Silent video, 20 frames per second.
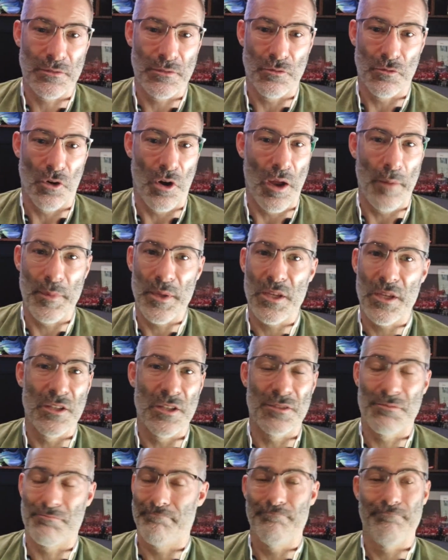right?
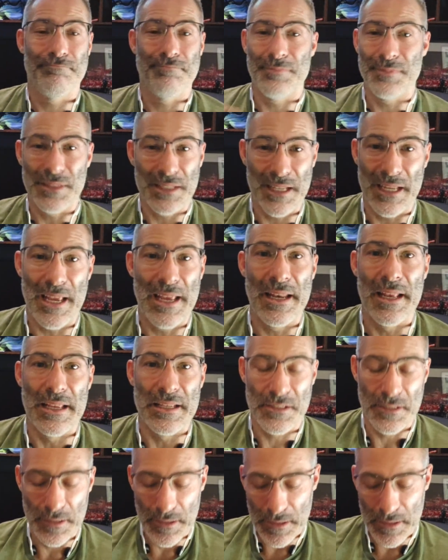Because it is.